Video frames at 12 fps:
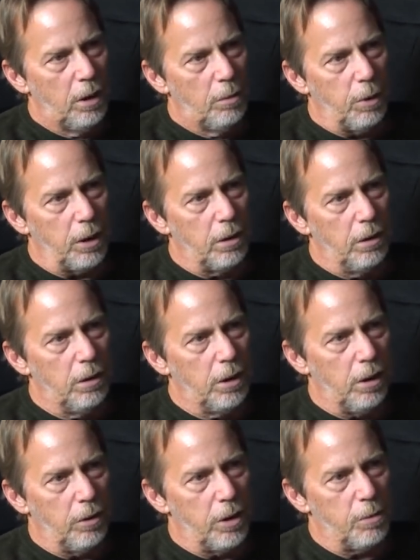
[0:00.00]
but you
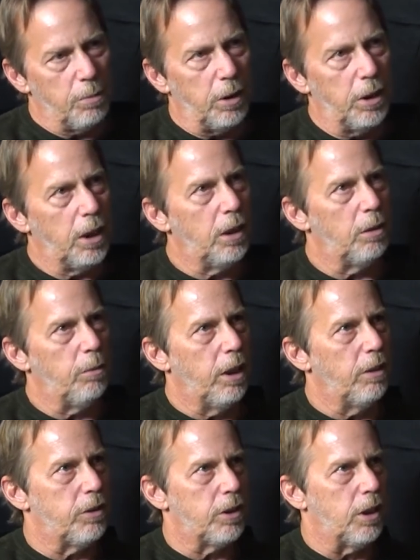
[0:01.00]
know this particular
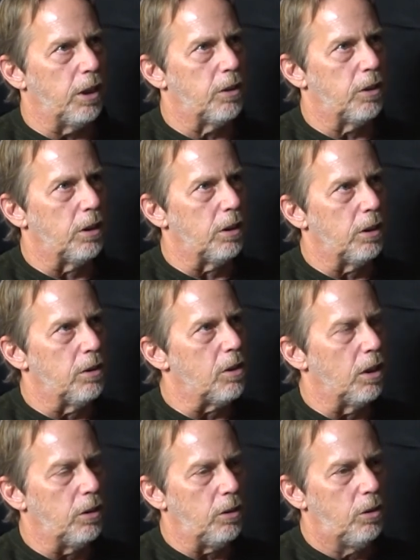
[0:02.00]
manifestation is
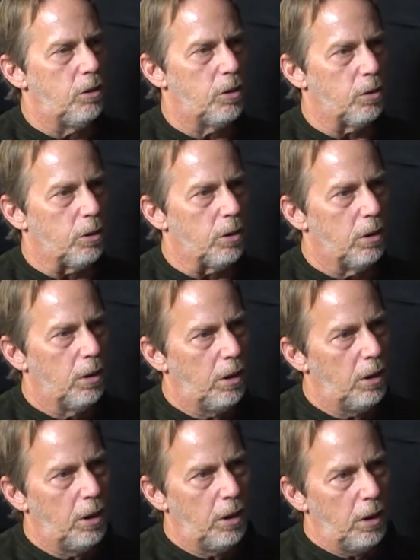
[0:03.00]
unusual
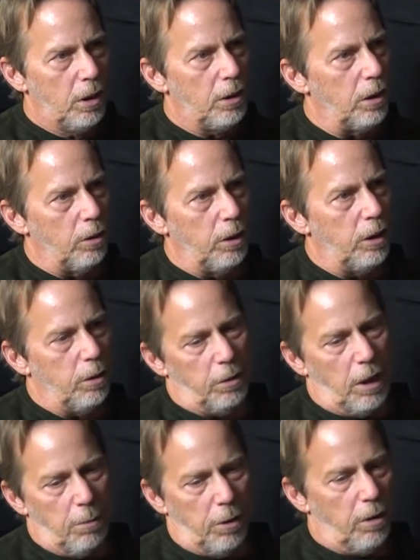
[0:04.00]
you know in the
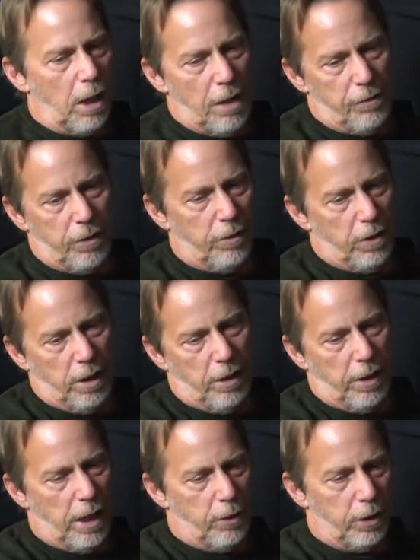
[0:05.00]
demographic
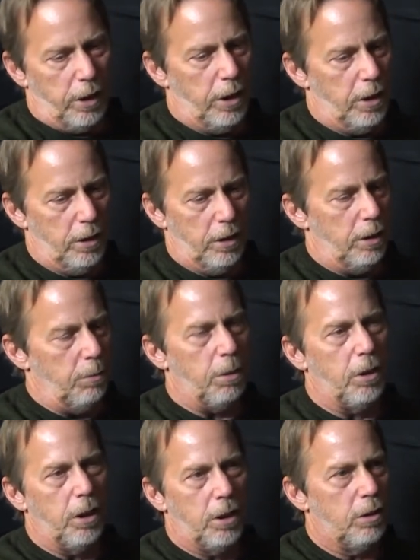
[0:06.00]
uh, how it hit and the
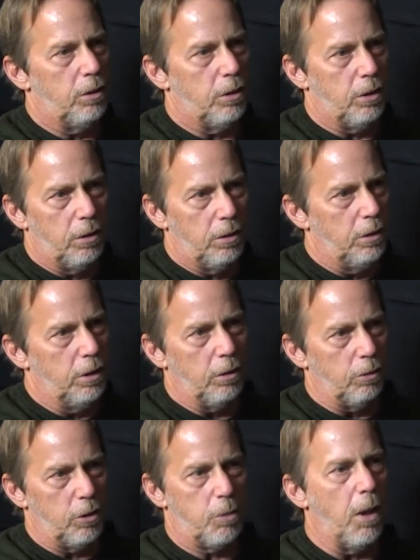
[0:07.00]
political you know
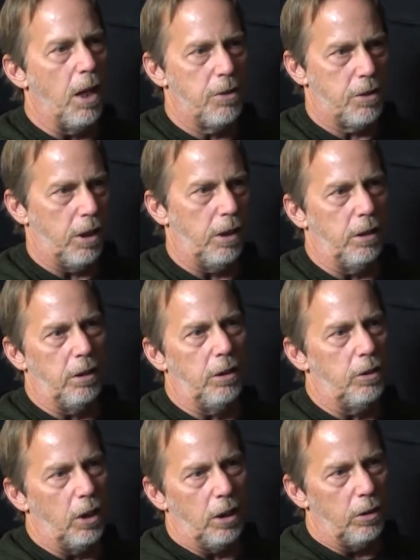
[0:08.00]
right. response that it
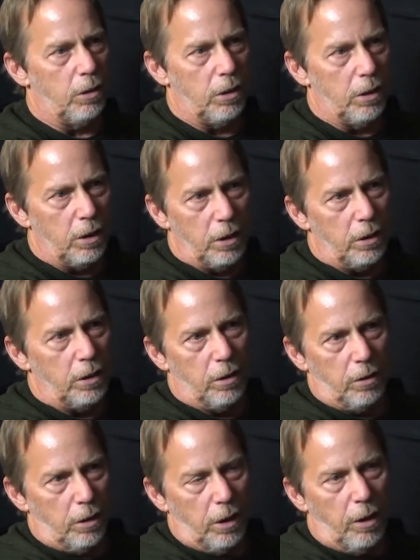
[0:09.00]
engendered and you
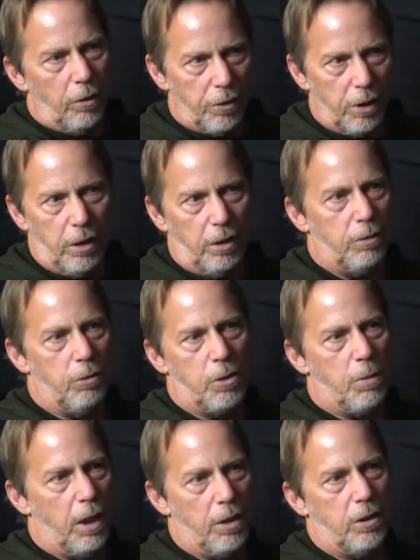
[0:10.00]
know the healthcare
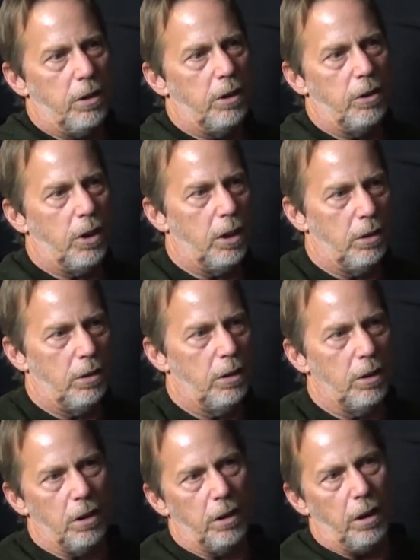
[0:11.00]
response it
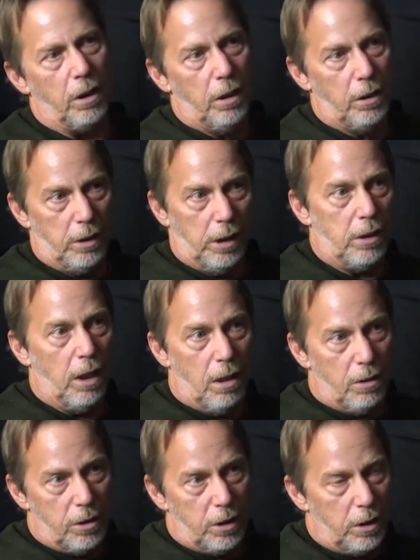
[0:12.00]
engendered and the
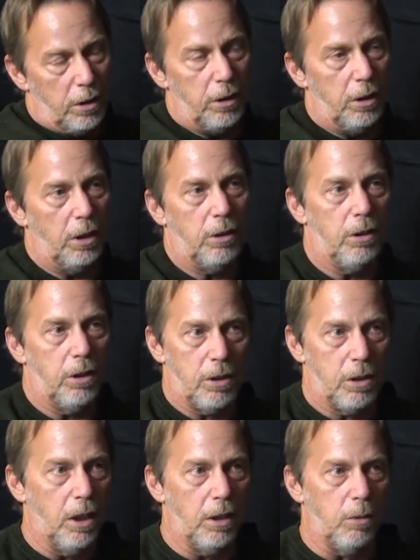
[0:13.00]
technology it engendered
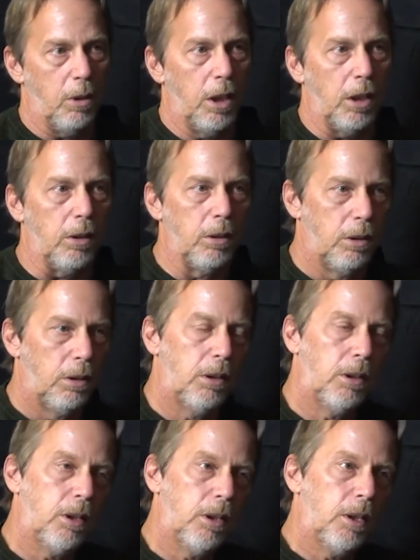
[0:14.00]
it's kind of wild
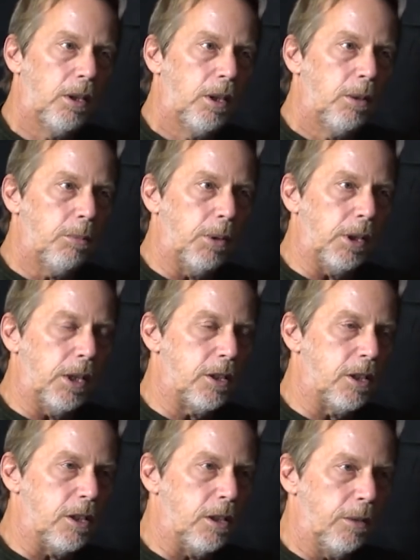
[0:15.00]
yeah, the
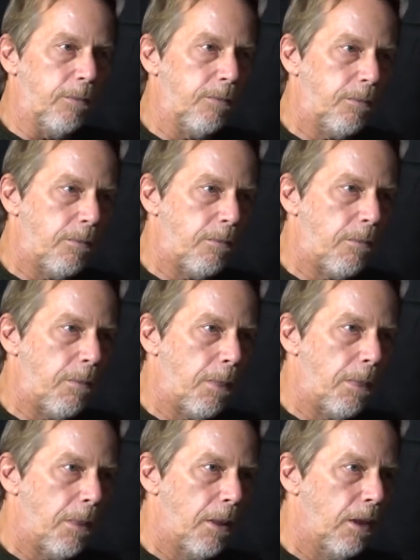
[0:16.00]
communication on Twitter that
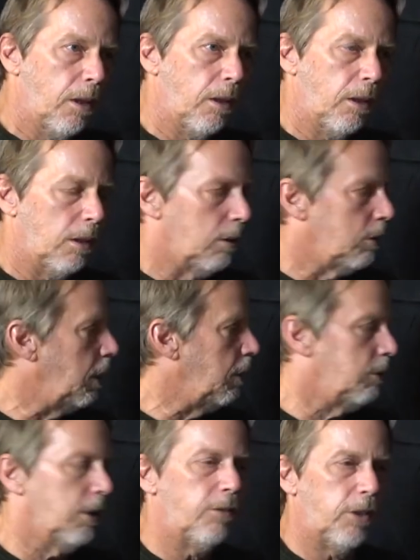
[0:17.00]
it, it
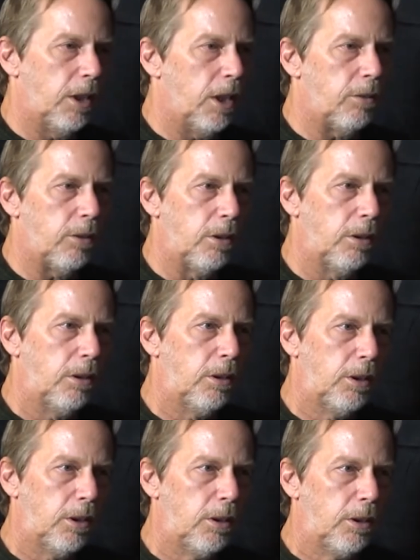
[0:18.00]
uh, led every to level. all
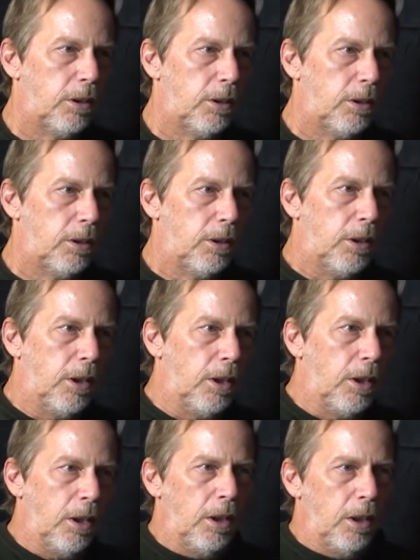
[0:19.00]
that kind of stuff at every every
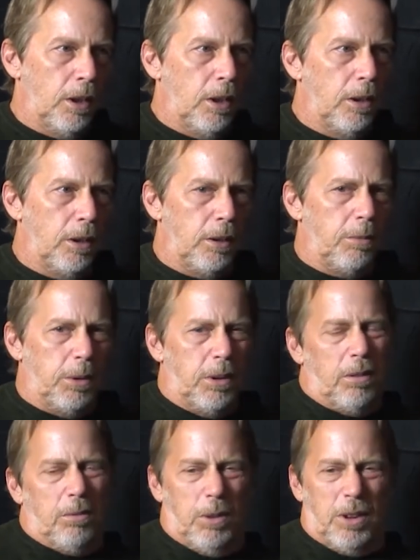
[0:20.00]
single level. Yeah,
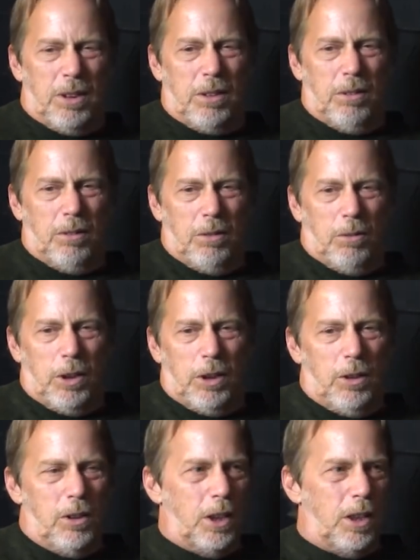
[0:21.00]
but but what
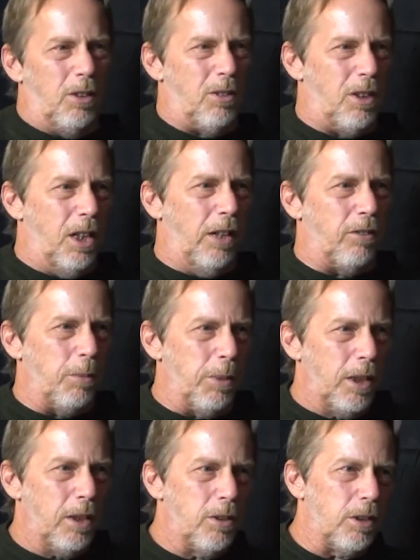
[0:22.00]
usually kills life, the
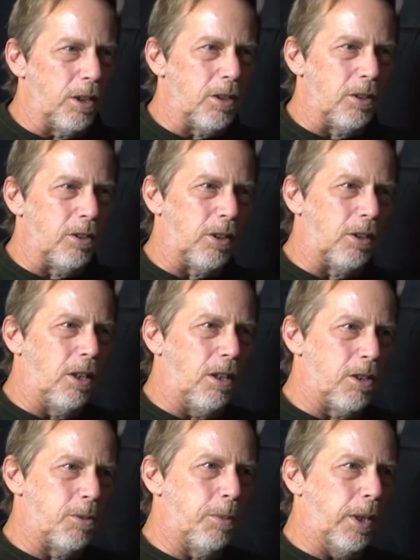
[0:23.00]
big extinctions are
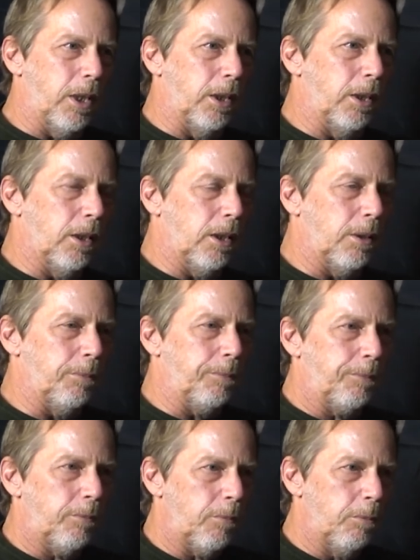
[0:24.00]
caused by um,
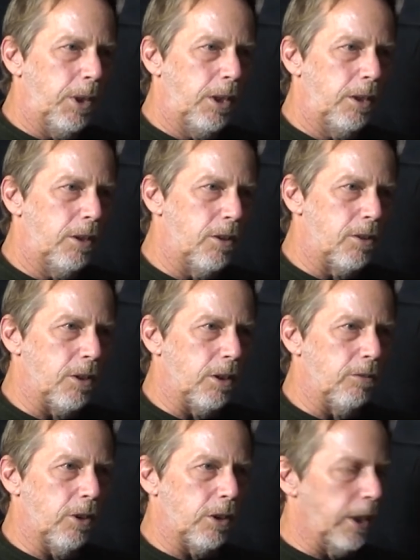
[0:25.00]
meteors
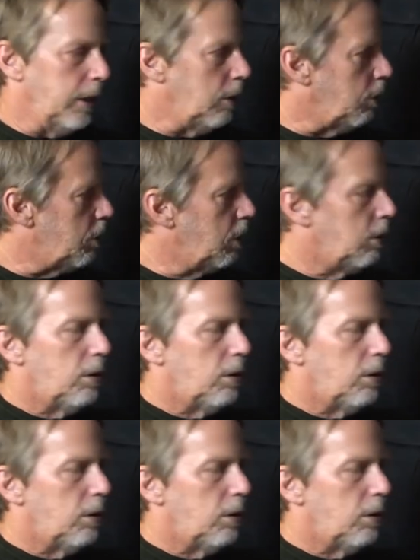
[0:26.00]
and volcanoes.